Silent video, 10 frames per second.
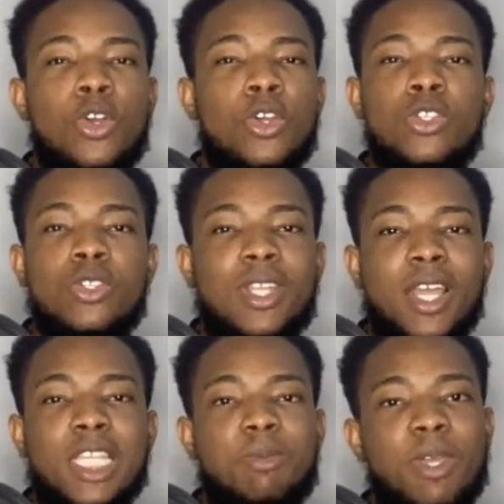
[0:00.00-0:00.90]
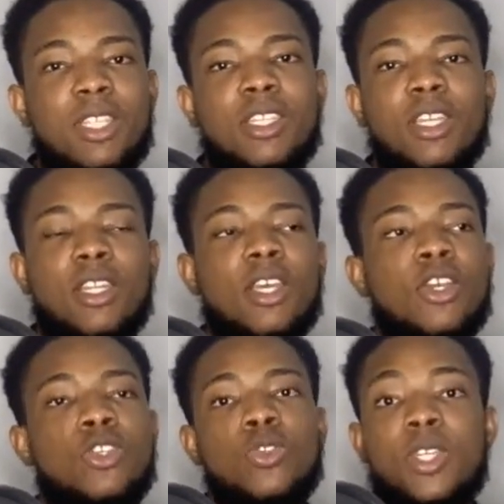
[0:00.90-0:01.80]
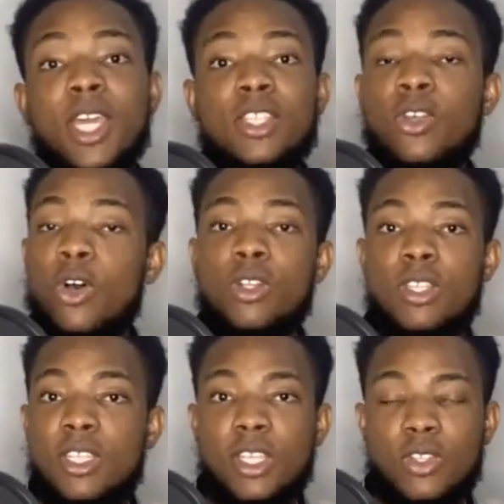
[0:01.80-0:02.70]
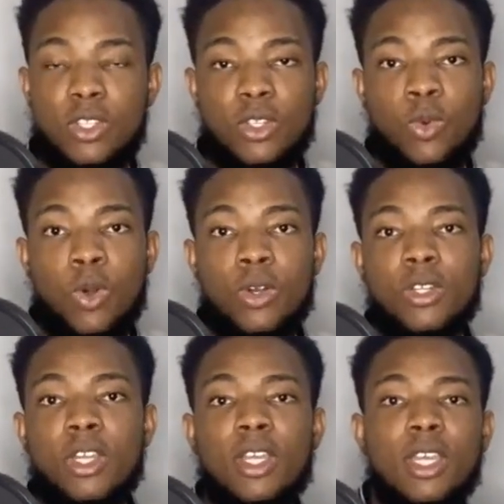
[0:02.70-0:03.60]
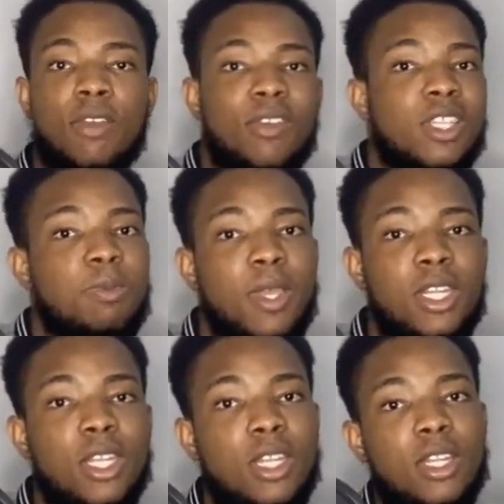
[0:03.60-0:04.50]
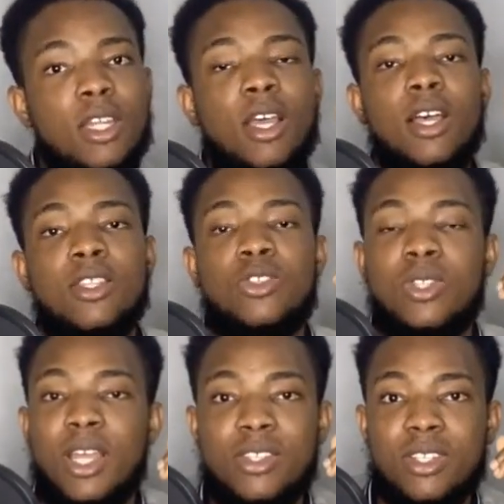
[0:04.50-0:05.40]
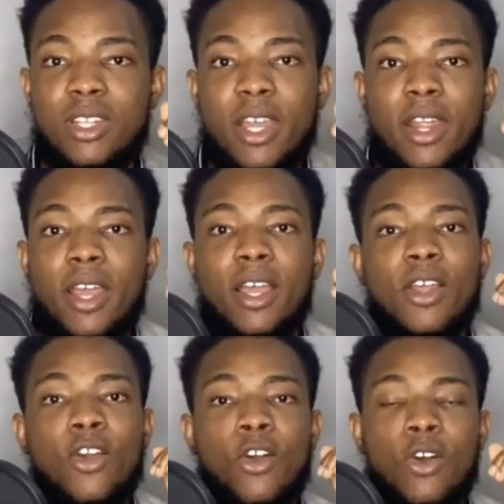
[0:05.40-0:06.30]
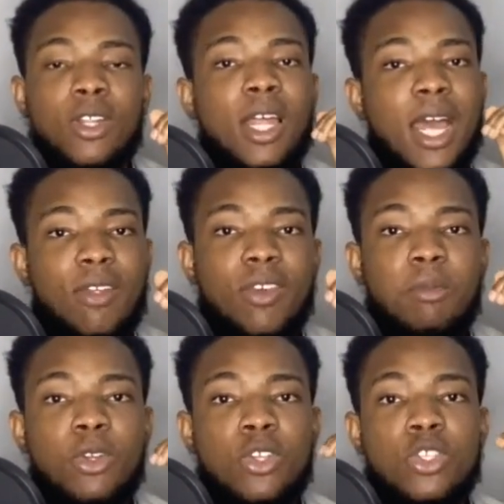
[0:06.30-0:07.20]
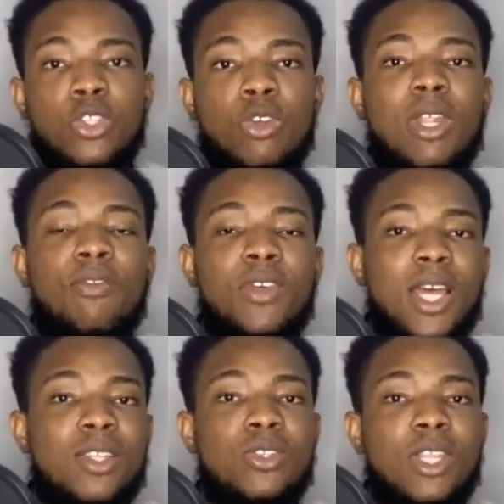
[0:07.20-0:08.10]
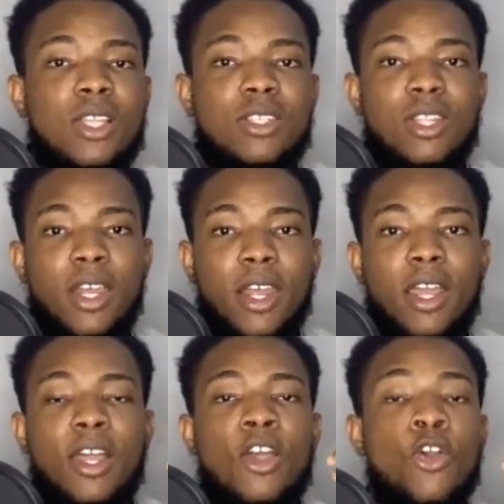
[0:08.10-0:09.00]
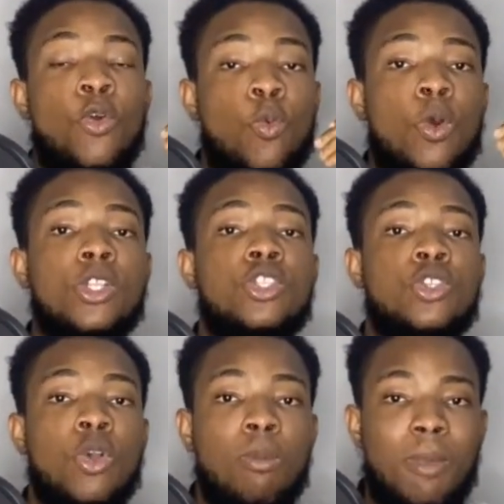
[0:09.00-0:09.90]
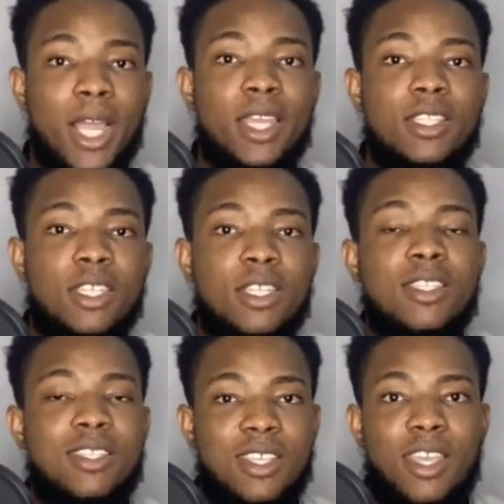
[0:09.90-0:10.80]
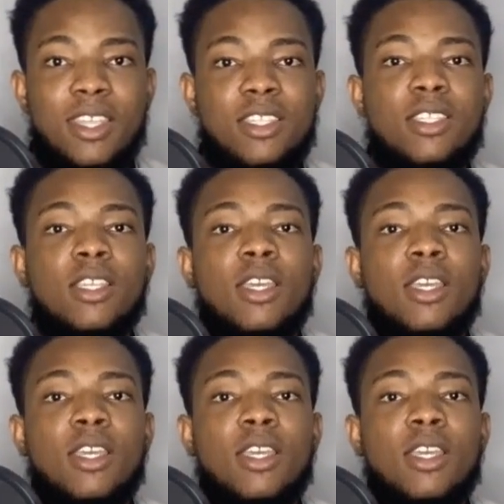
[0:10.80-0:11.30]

going to start expecting to get all the sales in the world if you're spending 2,000 naira on an advert, because you know that for that 2,000 naira, what your marketing says